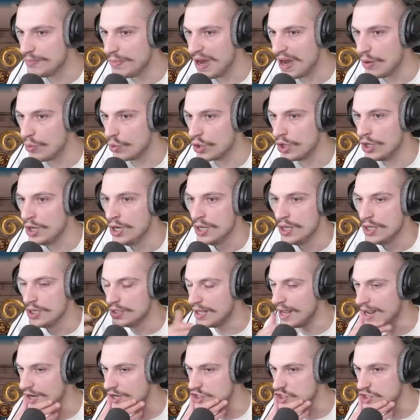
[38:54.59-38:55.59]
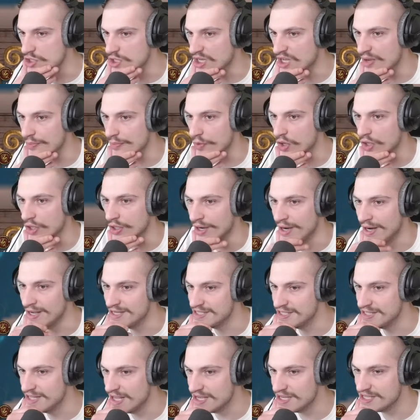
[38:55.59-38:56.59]
power to actually come
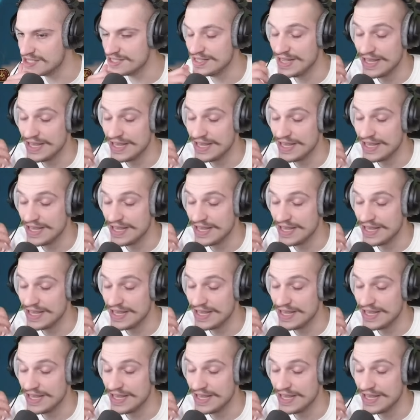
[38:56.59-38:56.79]
colonize this.